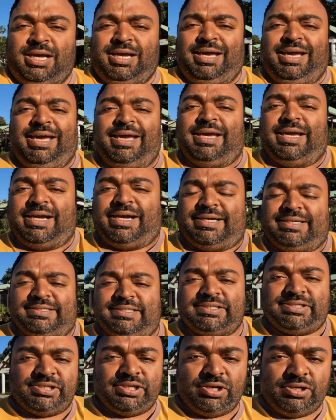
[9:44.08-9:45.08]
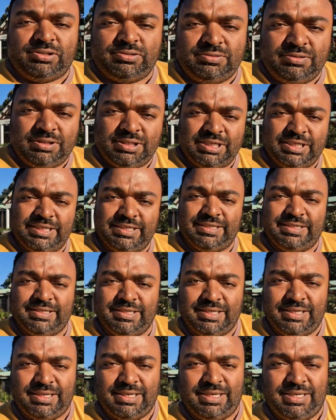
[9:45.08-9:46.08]
Hey guys, so
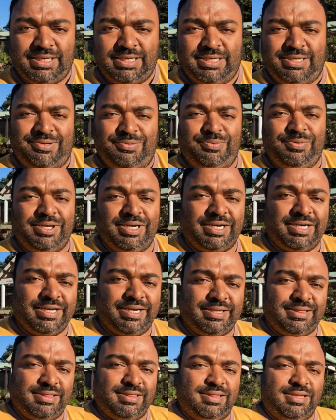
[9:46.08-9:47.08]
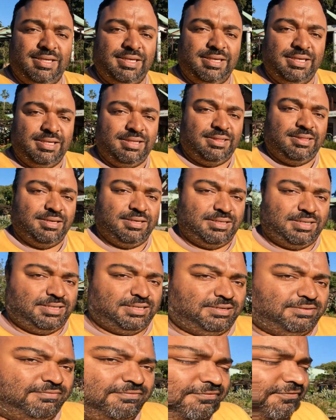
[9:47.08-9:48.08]
we are at the third and